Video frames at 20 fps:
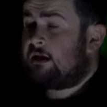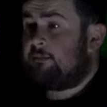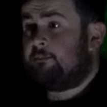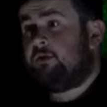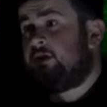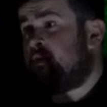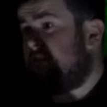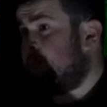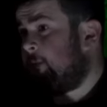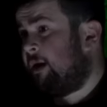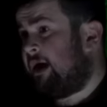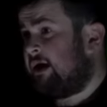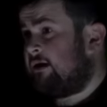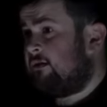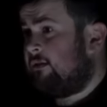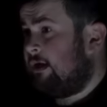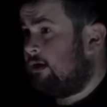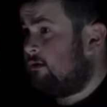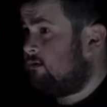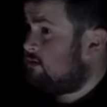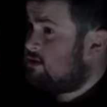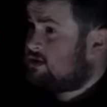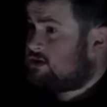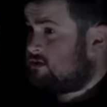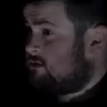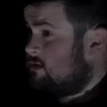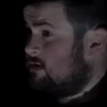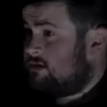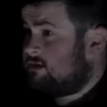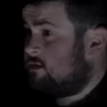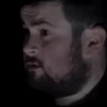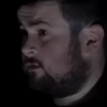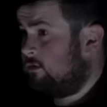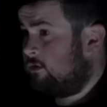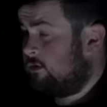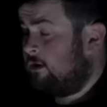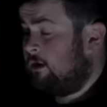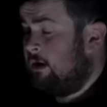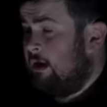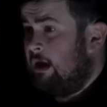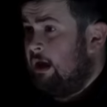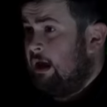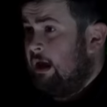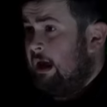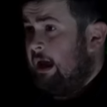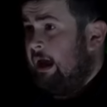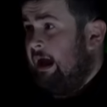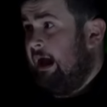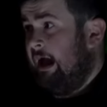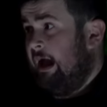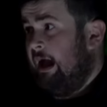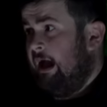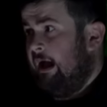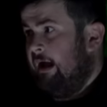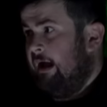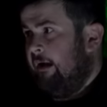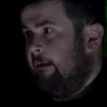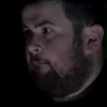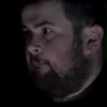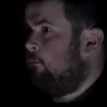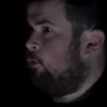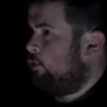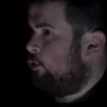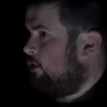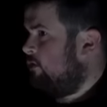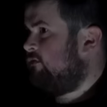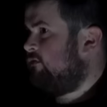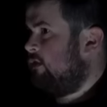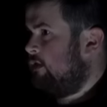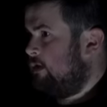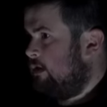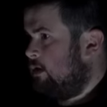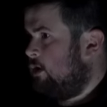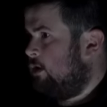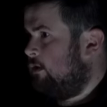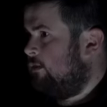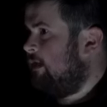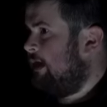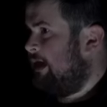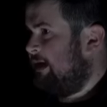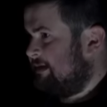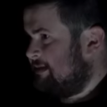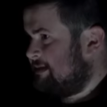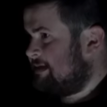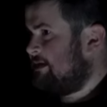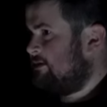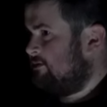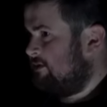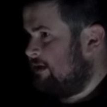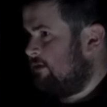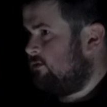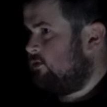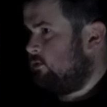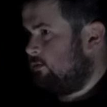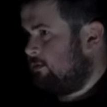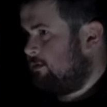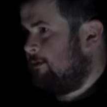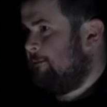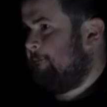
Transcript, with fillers: completely parallel, straight as a ruler. Uh, more often than not, that is how they look.